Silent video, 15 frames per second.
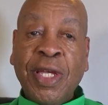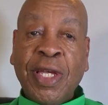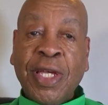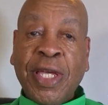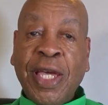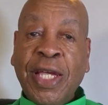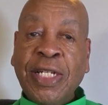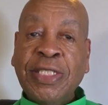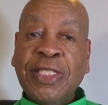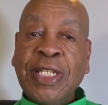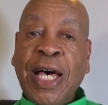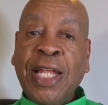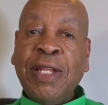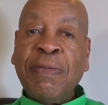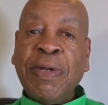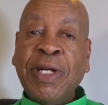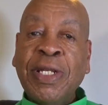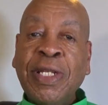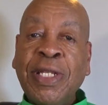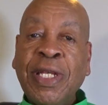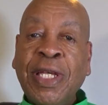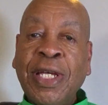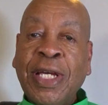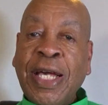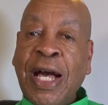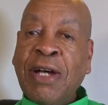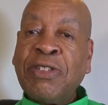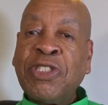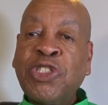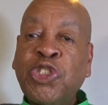King Solomon
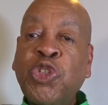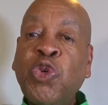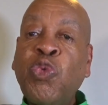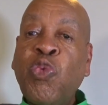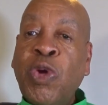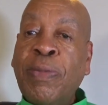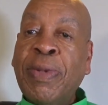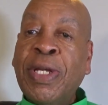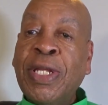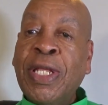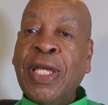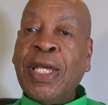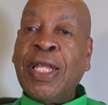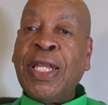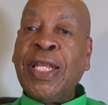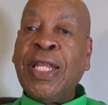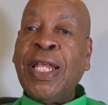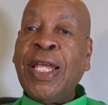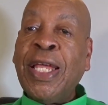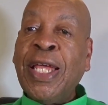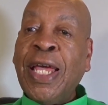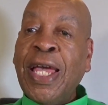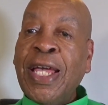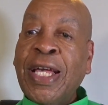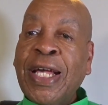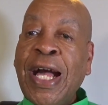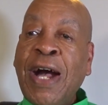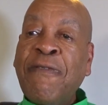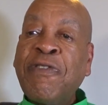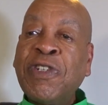encounters two women in a
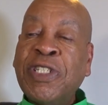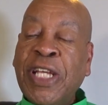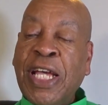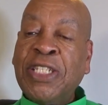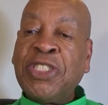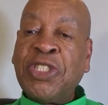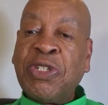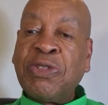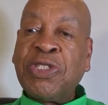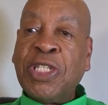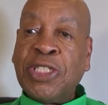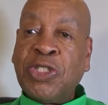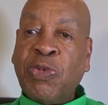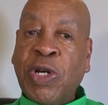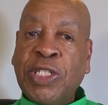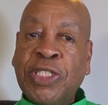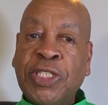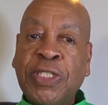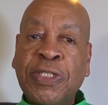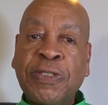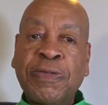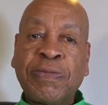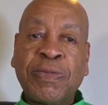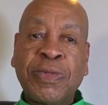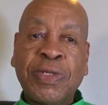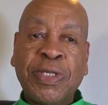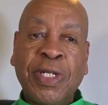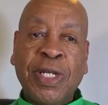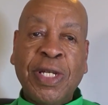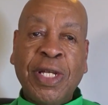confrontational situation.
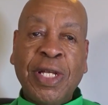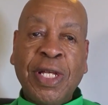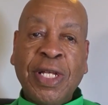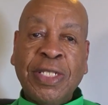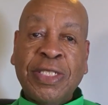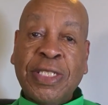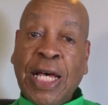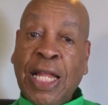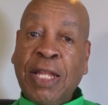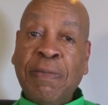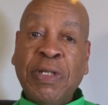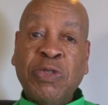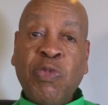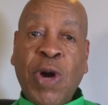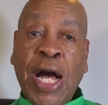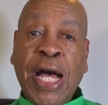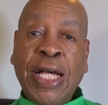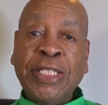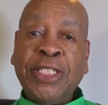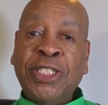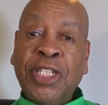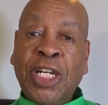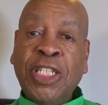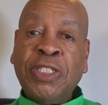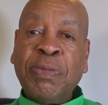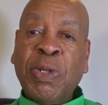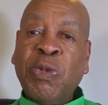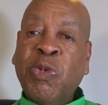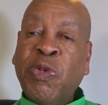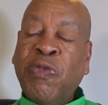Solomon's wise
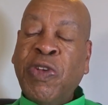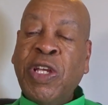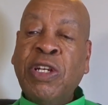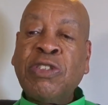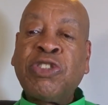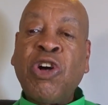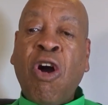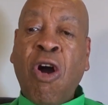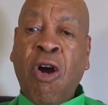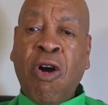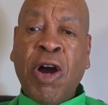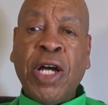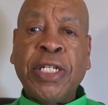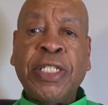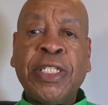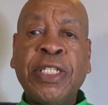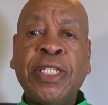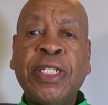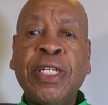judgment reveals the heart